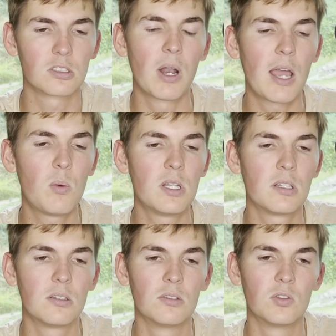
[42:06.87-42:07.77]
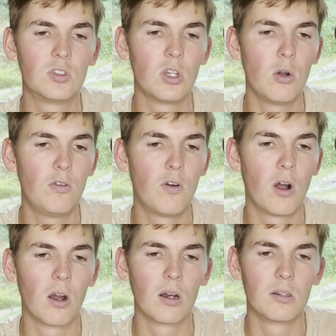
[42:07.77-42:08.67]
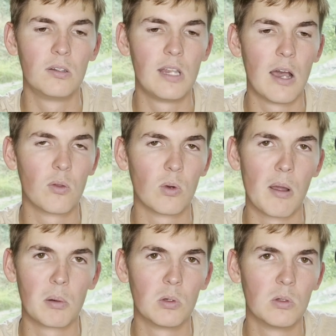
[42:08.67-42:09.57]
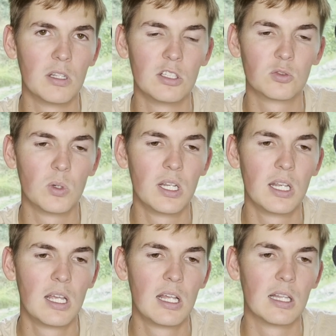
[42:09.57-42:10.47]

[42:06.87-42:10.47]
But I went so far down the rabbit hole on this one